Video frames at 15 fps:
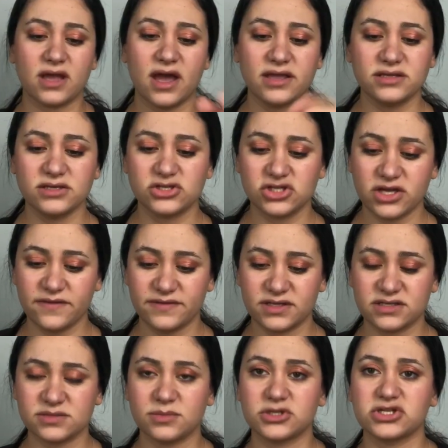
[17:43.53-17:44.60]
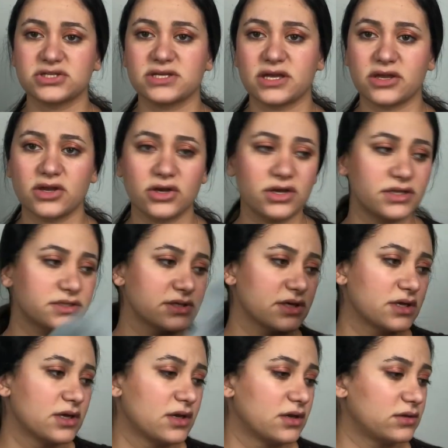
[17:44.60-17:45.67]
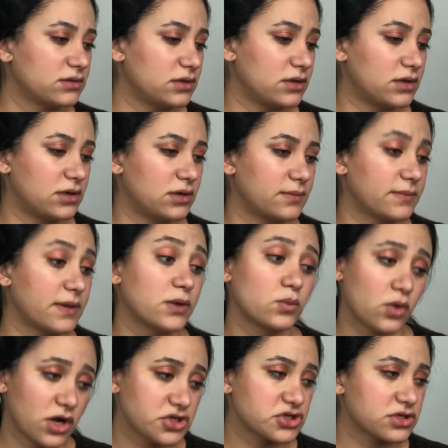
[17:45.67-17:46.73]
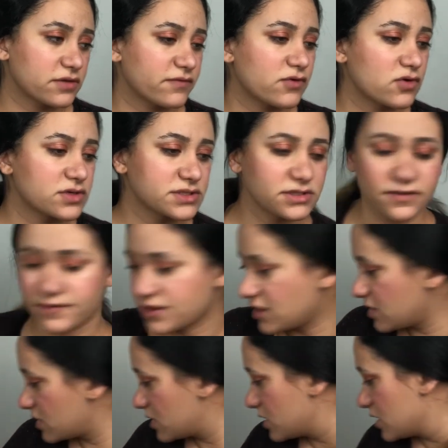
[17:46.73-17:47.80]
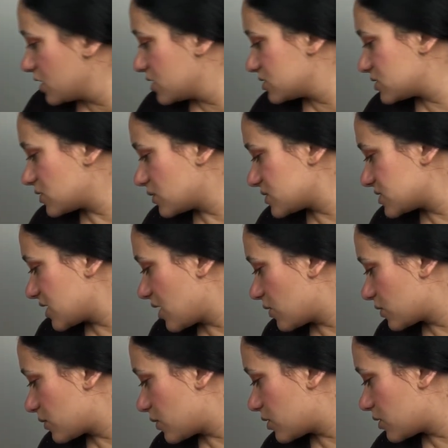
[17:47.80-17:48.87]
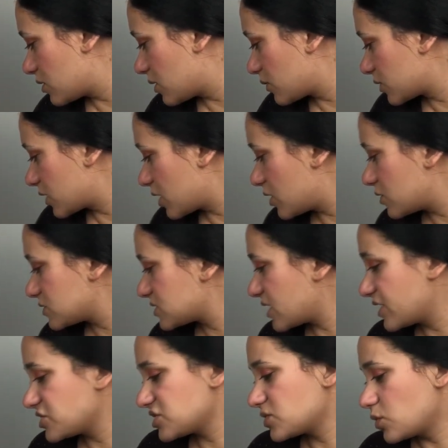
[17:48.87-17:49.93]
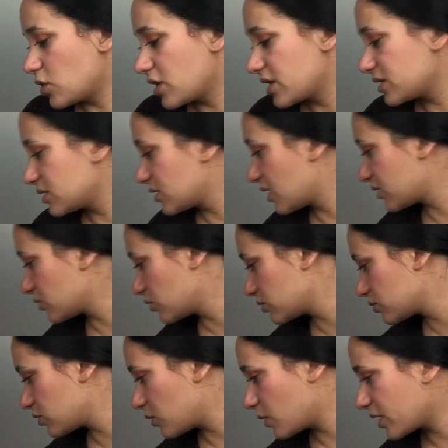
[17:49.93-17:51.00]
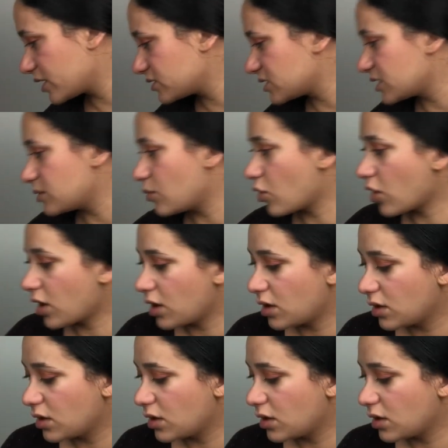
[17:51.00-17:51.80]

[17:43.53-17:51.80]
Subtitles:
I did shave it as much as I could, and wash it, of course, and everything. So we'll see how it goes. I just wore it, and I don't wear it anymore.